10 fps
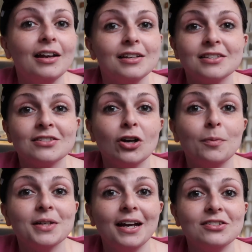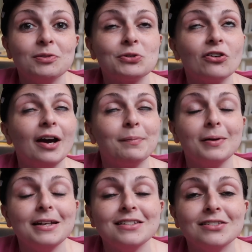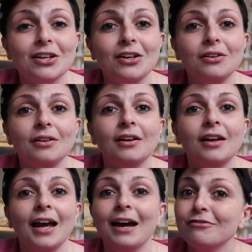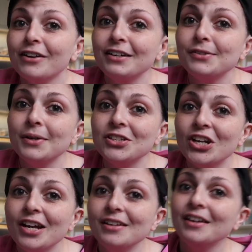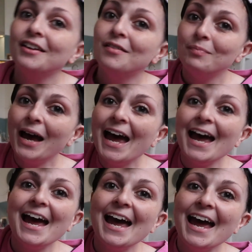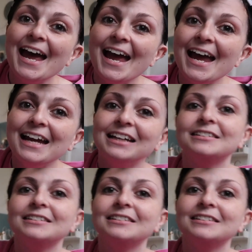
stopped and subscribed, please do. And thanks for watching. Bye.